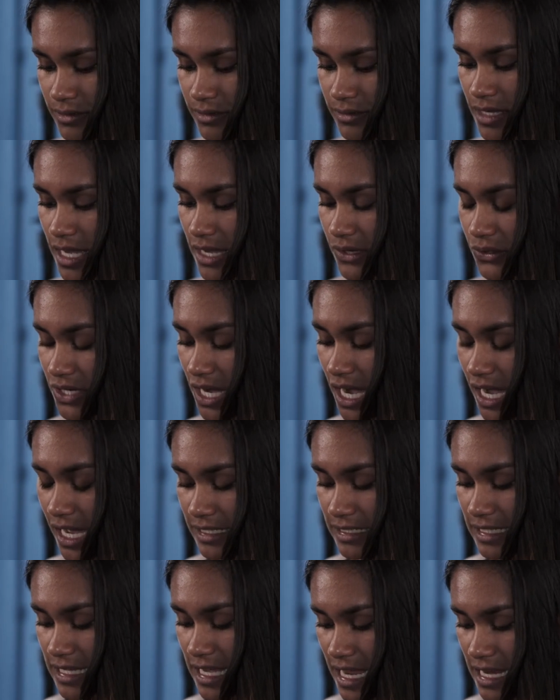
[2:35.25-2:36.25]
I could
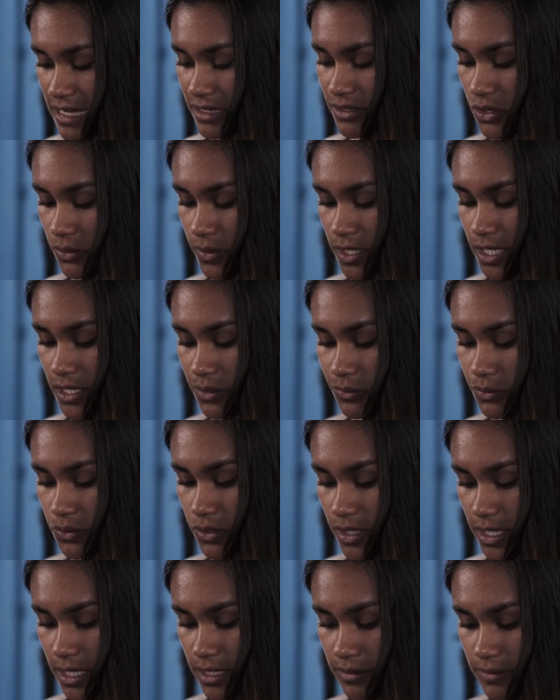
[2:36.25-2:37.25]
hardly eat knowing he'd
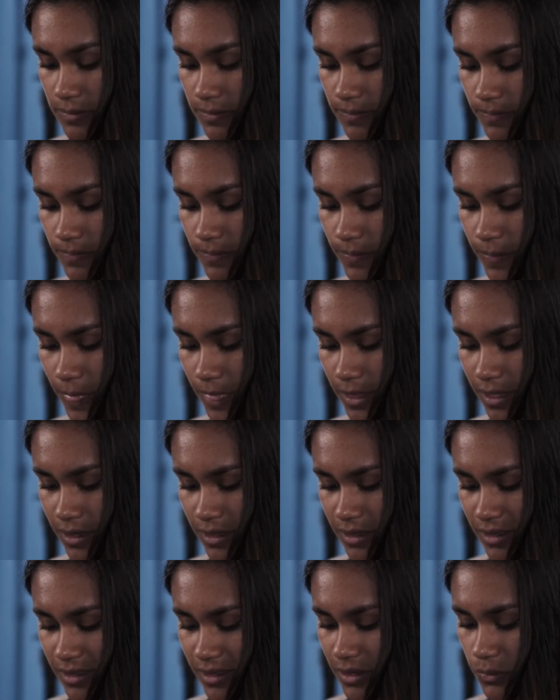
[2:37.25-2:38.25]
walk in.
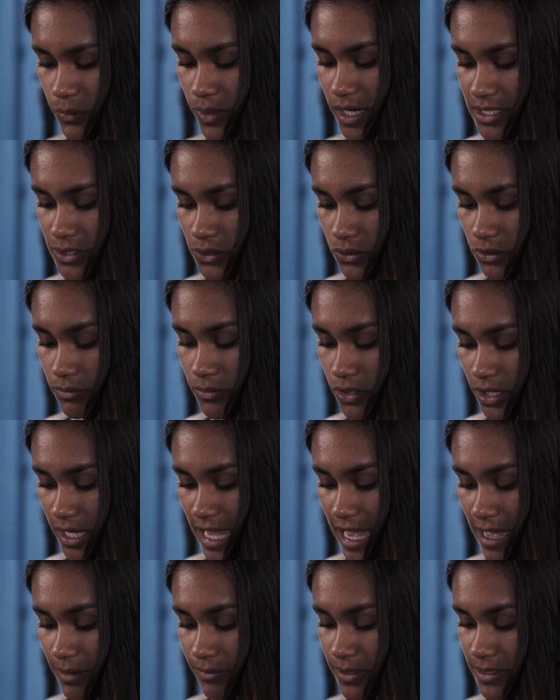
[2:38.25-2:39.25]
And when I saw him on
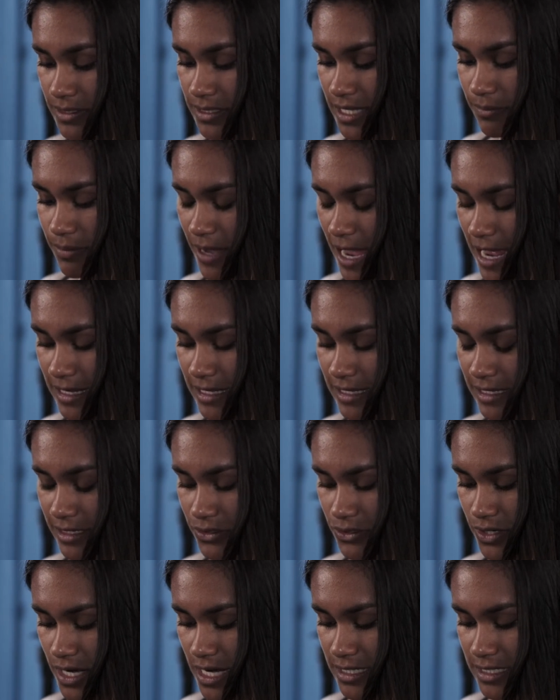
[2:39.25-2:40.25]
campus, I'd panic and
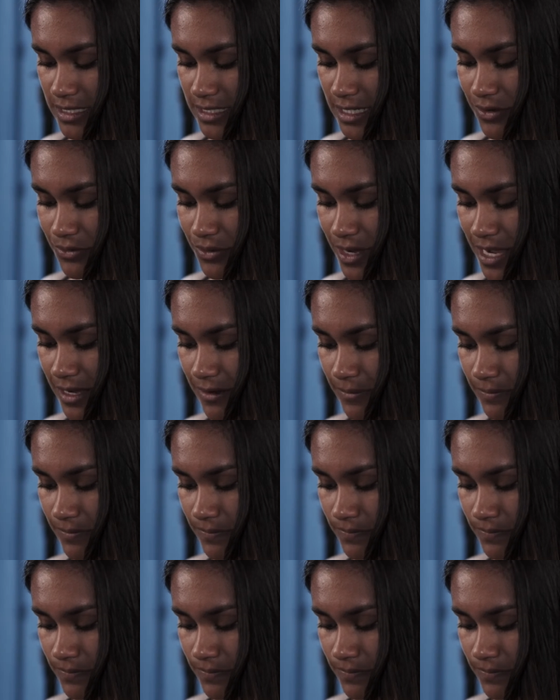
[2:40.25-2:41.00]
try to stay away.